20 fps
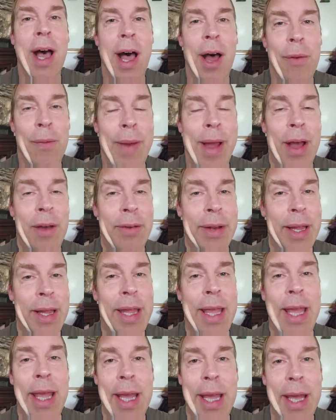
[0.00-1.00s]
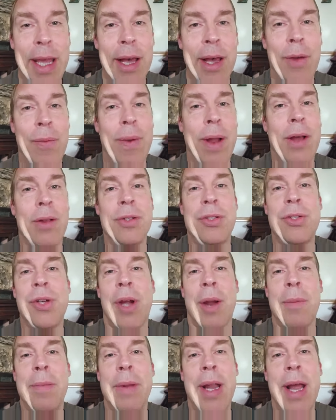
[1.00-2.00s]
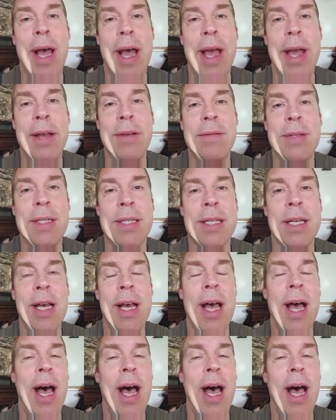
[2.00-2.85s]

around heat, around sharp knives.